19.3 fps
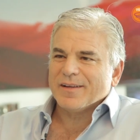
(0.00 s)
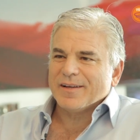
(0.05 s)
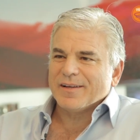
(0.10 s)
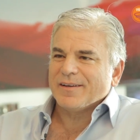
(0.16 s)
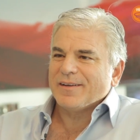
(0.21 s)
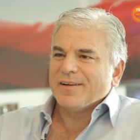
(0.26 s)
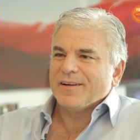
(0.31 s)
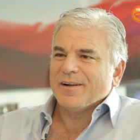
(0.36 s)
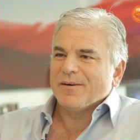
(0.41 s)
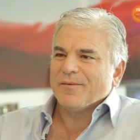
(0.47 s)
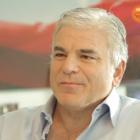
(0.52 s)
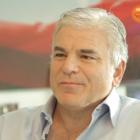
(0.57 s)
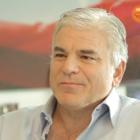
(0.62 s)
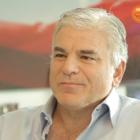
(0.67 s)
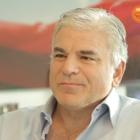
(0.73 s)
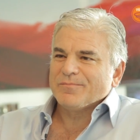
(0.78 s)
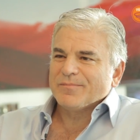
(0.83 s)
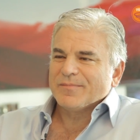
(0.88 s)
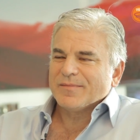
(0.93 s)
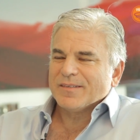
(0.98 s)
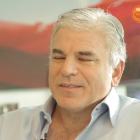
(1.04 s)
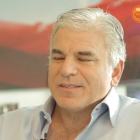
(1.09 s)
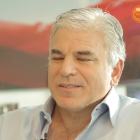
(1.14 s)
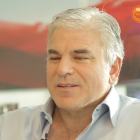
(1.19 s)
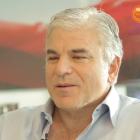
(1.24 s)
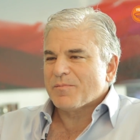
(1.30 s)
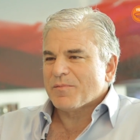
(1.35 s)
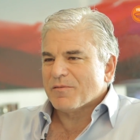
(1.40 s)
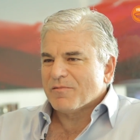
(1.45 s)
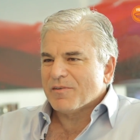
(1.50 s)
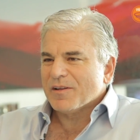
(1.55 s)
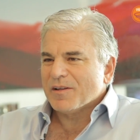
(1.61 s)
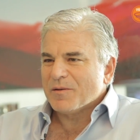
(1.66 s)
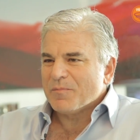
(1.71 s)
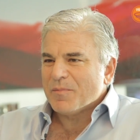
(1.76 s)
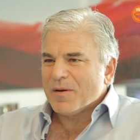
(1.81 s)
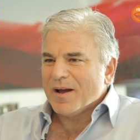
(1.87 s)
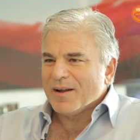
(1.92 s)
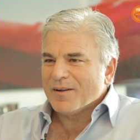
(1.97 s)
like, you know, something really
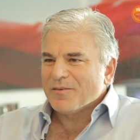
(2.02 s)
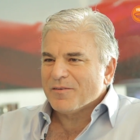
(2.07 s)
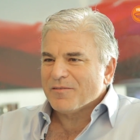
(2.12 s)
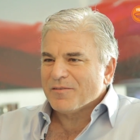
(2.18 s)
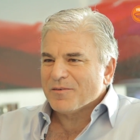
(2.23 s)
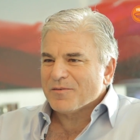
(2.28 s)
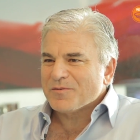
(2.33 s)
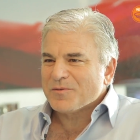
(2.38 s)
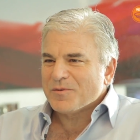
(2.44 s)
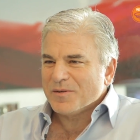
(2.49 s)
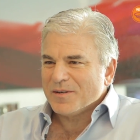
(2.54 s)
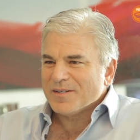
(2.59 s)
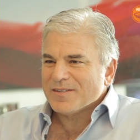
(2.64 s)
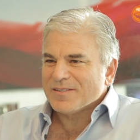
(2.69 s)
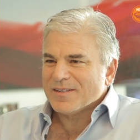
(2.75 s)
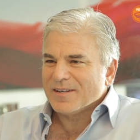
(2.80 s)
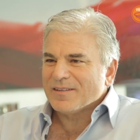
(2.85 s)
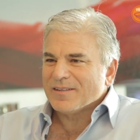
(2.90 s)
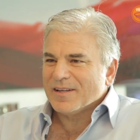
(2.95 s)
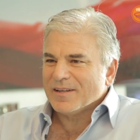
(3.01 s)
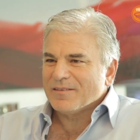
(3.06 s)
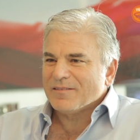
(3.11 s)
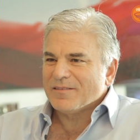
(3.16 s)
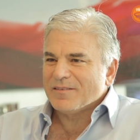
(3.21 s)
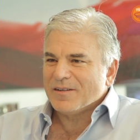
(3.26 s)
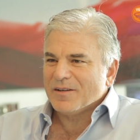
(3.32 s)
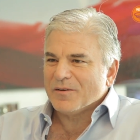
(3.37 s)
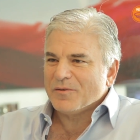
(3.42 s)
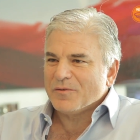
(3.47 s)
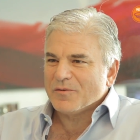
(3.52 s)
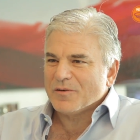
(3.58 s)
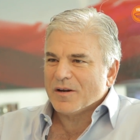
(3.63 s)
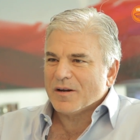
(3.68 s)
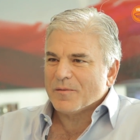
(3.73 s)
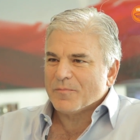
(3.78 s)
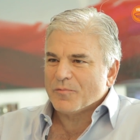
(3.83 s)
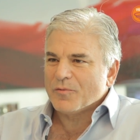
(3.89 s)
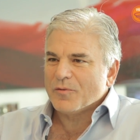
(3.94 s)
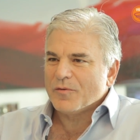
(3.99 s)
bad during those two years, they, they you know, you've got
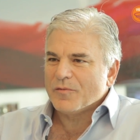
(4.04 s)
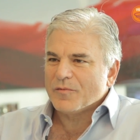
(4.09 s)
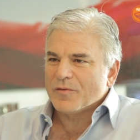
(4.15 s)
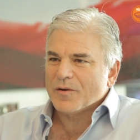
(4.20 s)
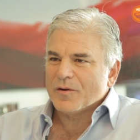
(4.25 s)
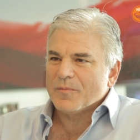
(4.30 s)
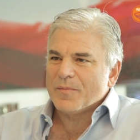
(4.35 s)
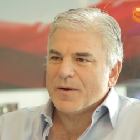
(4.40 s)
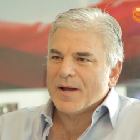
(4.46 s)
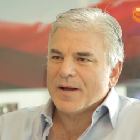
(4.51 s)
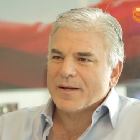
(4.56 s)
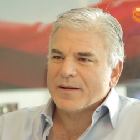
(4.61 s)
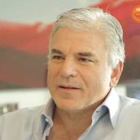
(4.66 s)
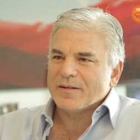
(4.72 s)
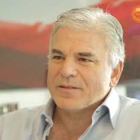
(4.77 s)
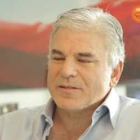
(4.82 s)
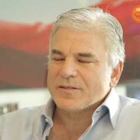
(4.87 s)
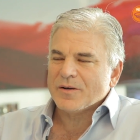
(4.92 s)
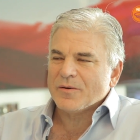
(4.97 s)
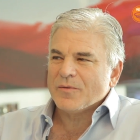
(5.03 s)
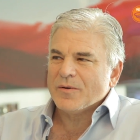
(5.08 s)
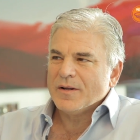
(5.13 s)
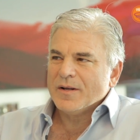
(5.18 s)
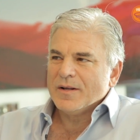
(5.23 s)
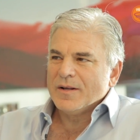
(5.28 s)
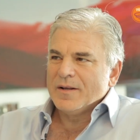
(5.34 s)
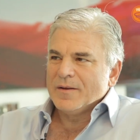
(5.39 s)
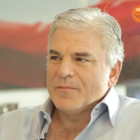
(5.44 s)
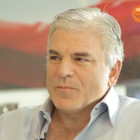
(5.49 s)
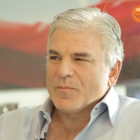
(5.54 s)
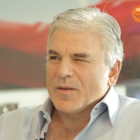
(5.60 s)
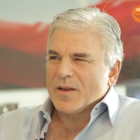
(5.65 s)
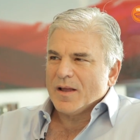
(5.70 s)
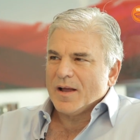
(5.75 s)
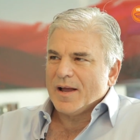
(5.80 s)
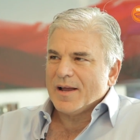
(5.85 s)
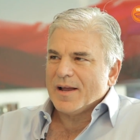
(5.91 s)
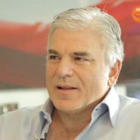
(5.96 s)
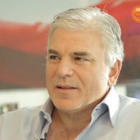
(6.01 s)
to prove to go back in. So
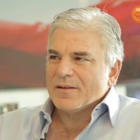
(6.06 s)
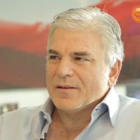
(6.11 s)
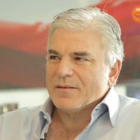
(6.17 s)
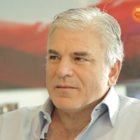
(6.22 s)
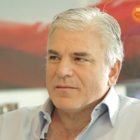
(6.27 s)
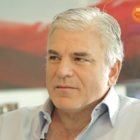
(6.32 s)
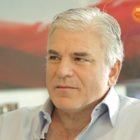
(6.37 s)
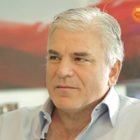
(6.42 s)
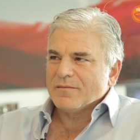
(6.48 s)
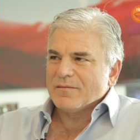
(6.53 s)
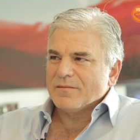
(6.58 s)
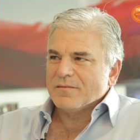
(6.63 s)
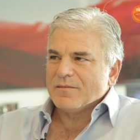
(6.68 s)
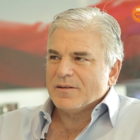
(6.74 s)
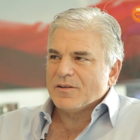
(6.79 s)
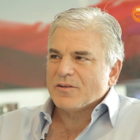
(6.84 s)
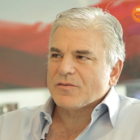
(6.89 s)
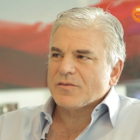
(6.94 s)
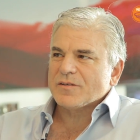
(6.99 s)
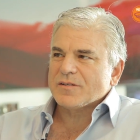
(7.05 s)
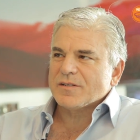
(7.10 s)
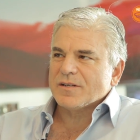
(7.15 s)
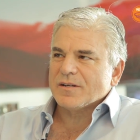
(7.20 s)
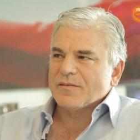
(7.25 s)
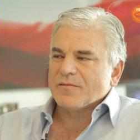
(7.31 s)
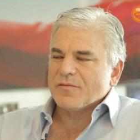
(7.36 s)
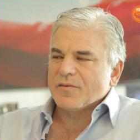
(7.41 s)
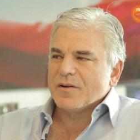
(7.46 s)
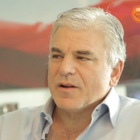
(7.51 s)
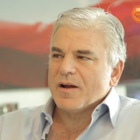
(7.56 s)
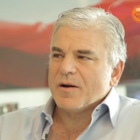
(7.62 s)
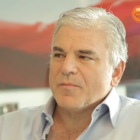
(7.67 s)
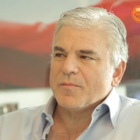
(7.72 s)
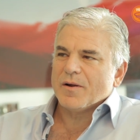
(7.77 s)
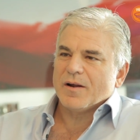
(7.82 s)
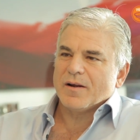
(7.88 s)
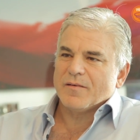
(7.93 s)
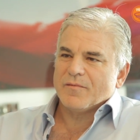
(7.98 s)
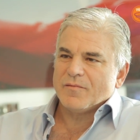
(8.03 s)
I had the interesting
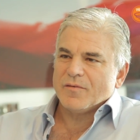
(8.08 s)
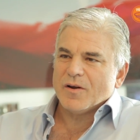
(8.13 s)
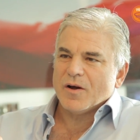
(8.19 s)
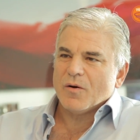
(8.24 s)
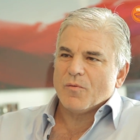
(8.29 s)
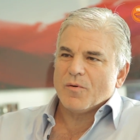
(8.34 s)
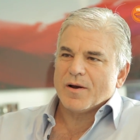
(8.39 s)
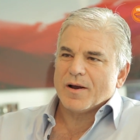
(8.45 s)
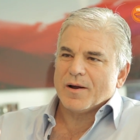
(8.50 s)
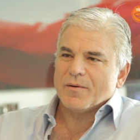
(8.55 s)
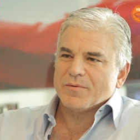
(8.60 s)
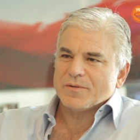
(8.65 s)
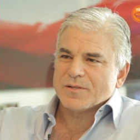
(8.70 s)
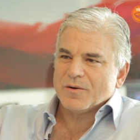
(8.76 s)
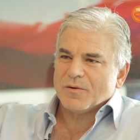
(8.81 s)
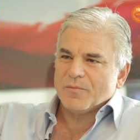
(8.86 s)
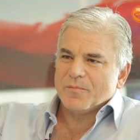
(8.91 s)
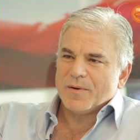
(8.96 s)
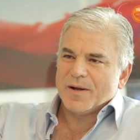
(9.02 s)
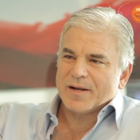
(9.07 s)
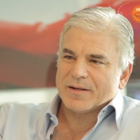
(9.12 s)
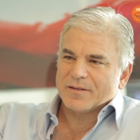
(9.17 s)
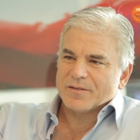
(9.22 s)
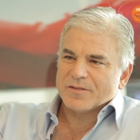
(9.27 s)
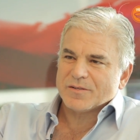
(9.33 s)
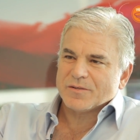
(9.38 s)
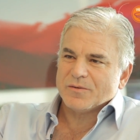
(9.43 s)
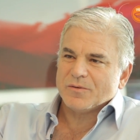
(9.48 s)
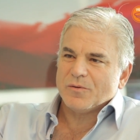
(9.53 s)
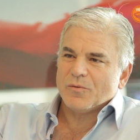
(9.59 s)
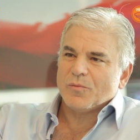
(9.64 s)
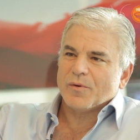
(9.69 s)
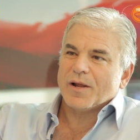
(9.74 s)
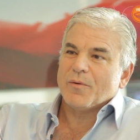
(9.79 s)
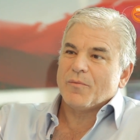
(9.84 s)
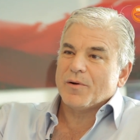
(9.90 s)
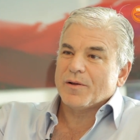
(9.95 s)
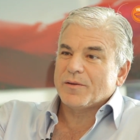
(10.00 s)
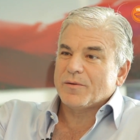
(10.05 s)
phenomenon of knowing I was going back to school when
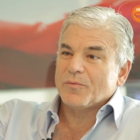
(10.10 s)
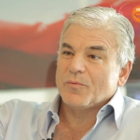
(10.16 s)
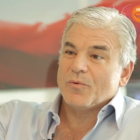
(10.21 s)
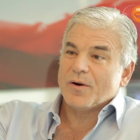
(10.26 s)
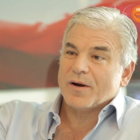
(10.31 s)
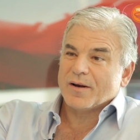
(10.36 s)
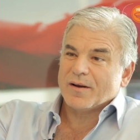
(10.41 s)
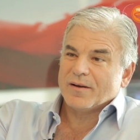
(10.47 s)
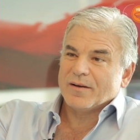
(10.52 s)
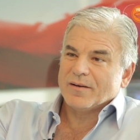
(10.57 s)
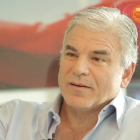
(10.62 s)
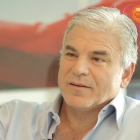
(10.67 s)
I went to work.